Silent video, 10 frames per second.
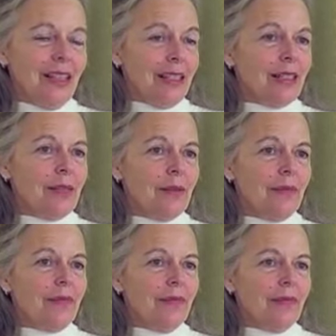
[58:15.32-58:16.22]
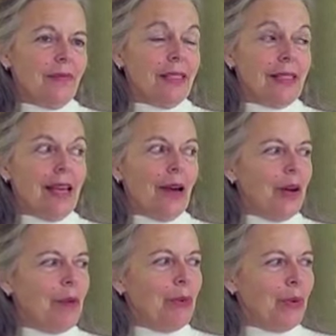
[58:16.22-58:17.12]
these
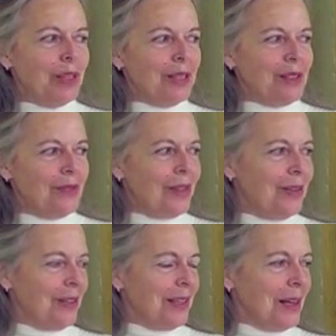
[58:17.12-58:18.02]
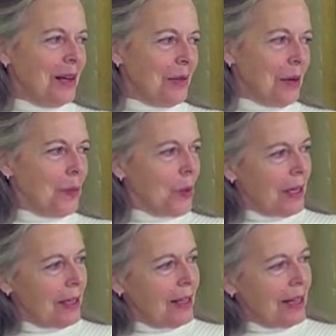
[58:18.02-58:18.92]
scary points of view that come up,
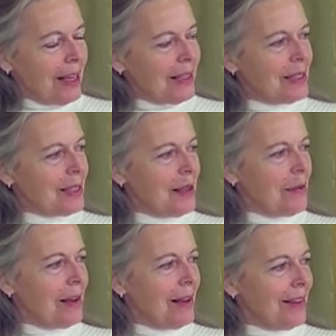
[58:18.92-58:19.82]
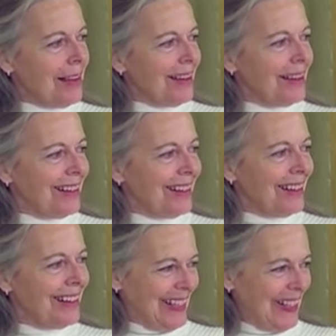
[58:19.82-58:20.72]
why not ask them how they did
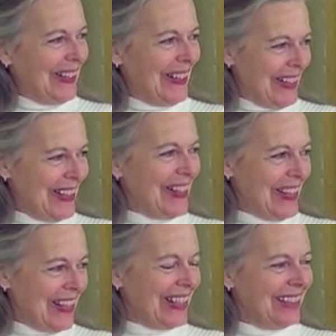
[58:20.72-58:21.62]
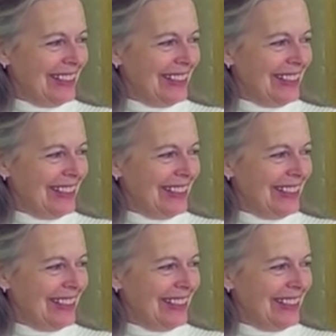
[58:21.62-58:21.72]
it? Yeah.